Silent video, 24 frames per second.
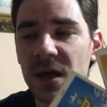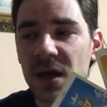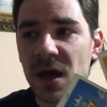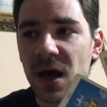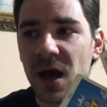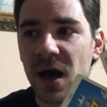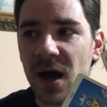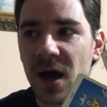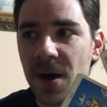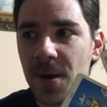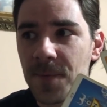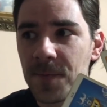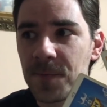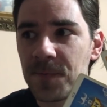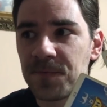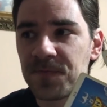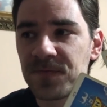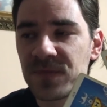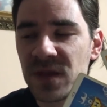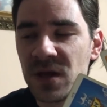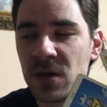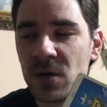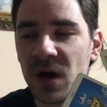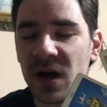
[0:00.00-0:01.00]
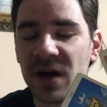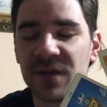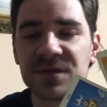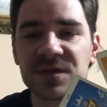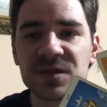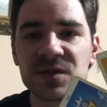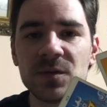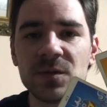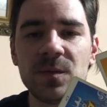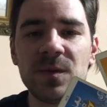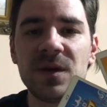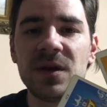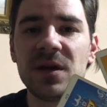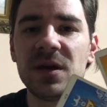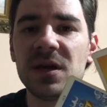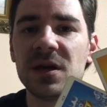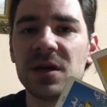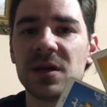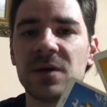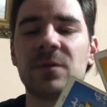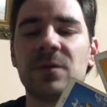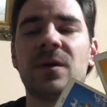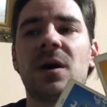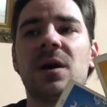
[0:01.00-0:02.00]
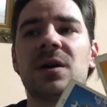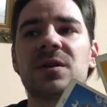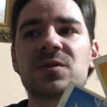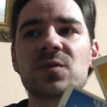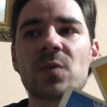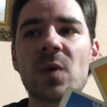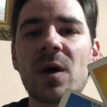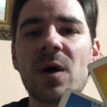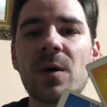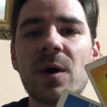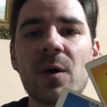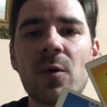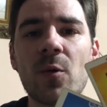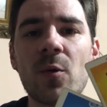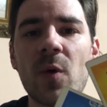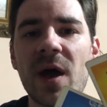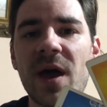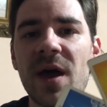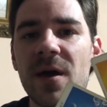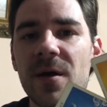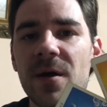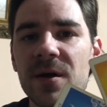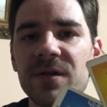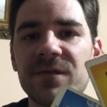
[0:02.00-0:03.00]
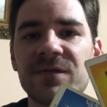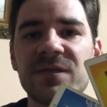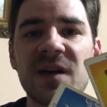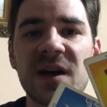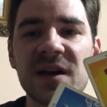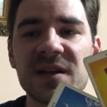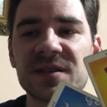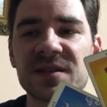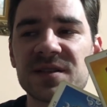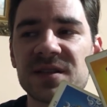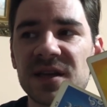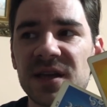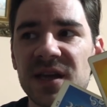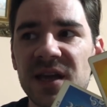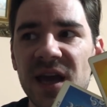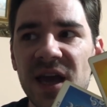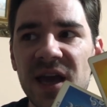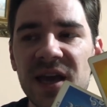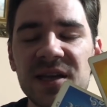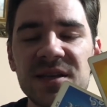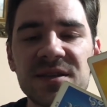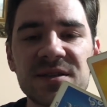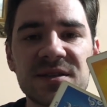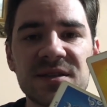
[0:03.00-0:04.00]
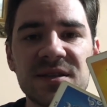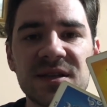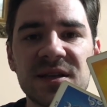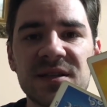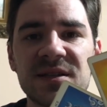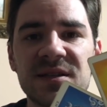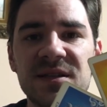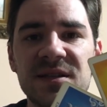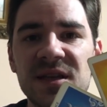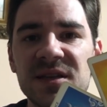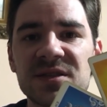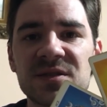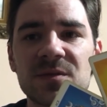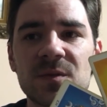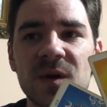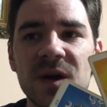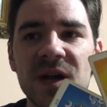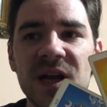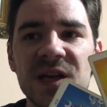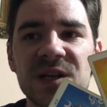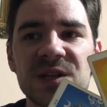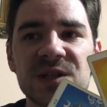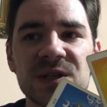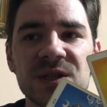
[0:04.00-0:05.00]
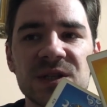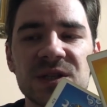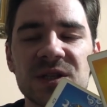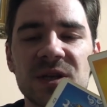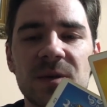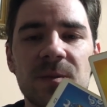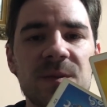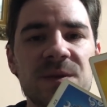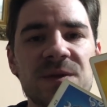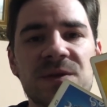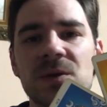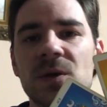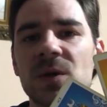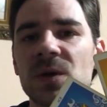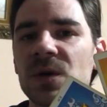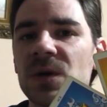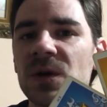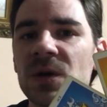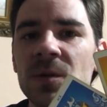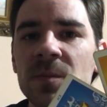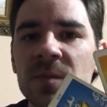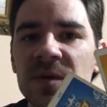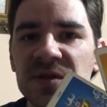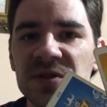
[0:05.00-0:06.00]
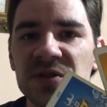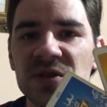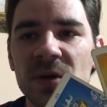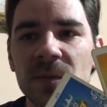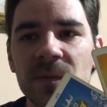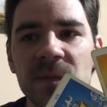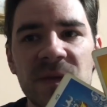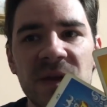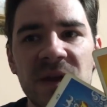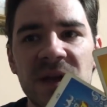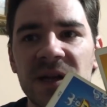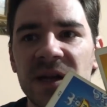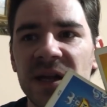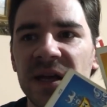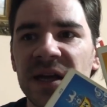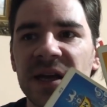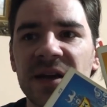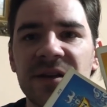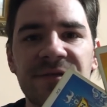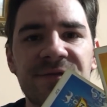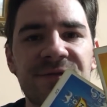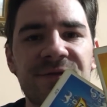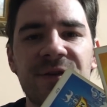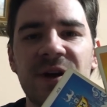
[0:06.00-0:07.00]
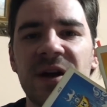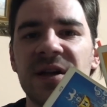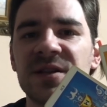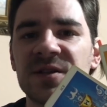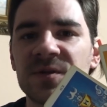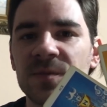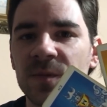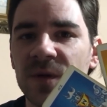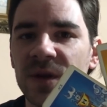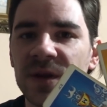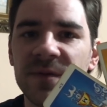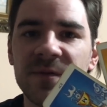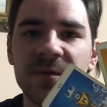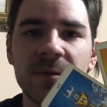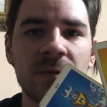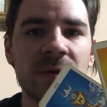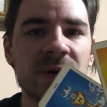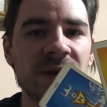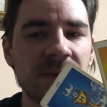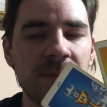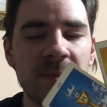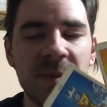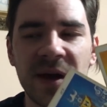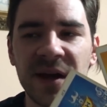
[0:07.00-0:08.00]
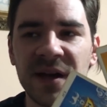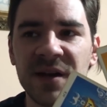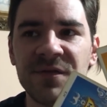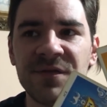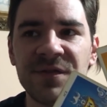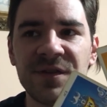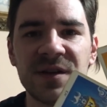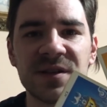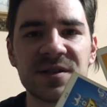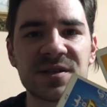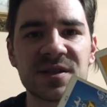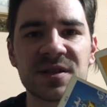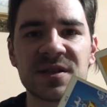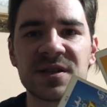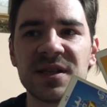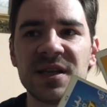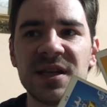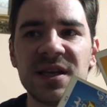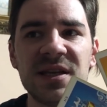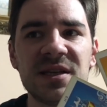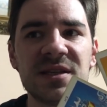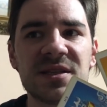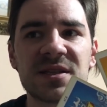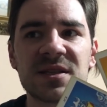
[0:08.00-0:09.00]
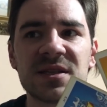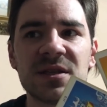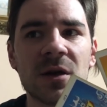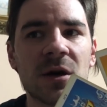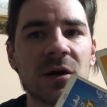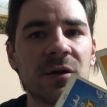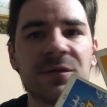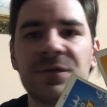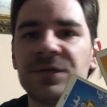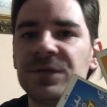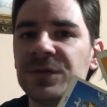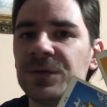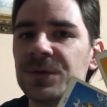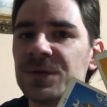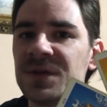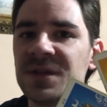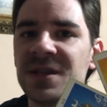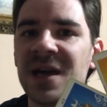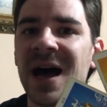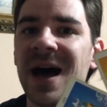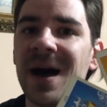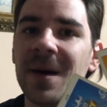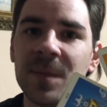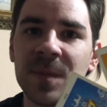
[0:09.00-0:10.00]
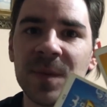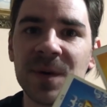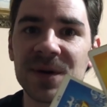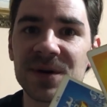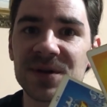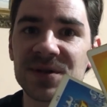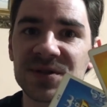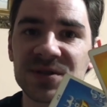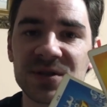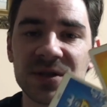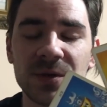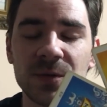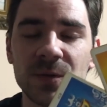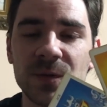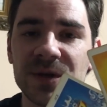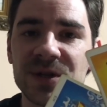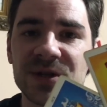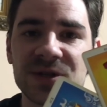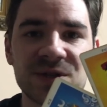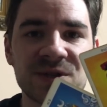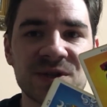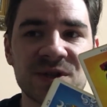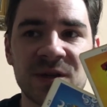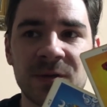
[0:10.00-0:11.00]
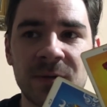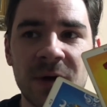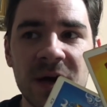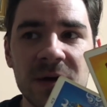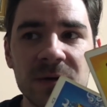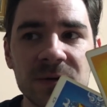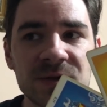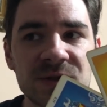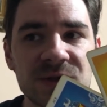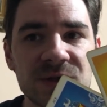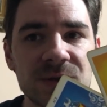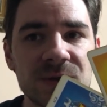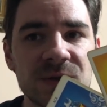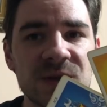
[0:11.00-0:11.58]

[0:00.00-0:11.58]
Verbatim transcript: Um, you have to be uh, as well aware, if that's the case, that this relationship is not going to be something like a friend's with, with benefits, at least not for that person which is around you.